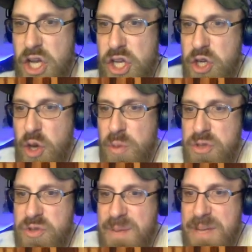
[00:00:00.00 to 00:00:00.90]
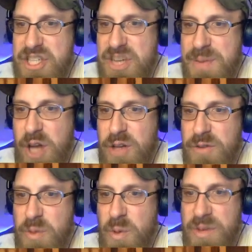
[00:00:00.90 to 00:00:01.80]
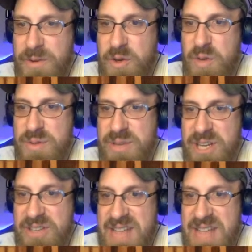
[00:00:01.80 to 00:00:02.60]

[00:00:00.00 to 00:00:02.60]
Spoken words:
You could almost run it by jumping all over the world, different groups and players.